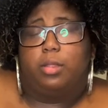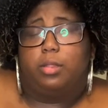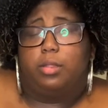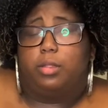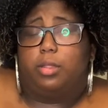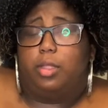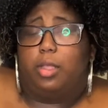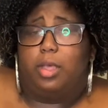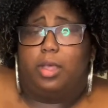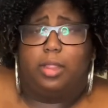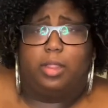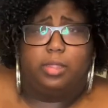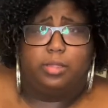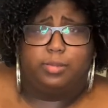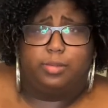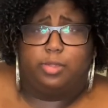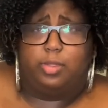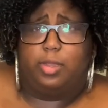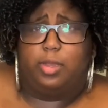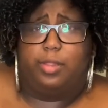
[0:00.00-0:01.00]
y'all, I lost
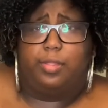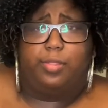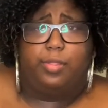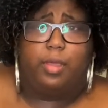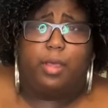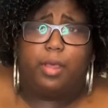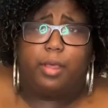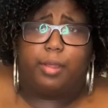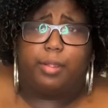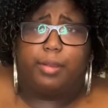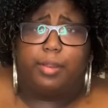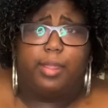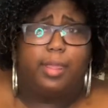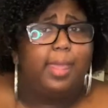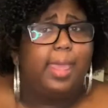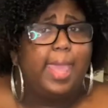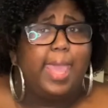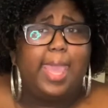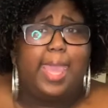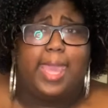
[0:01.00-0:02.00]
my train of thought.
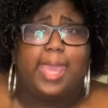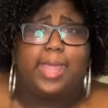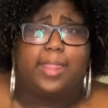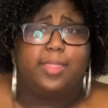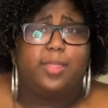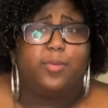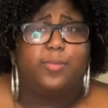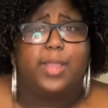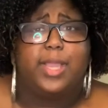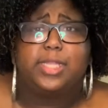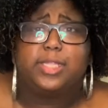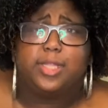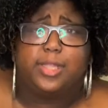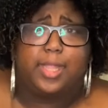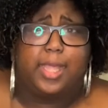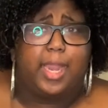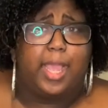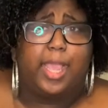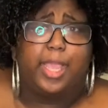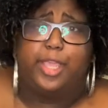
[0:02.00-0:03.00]
And the razor
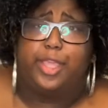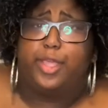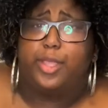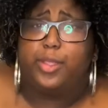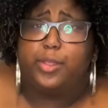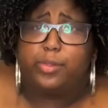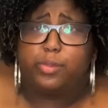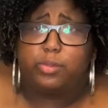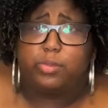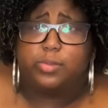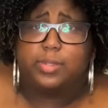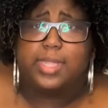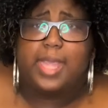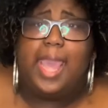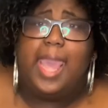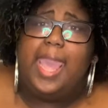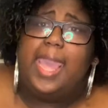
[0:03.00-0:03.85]
that I use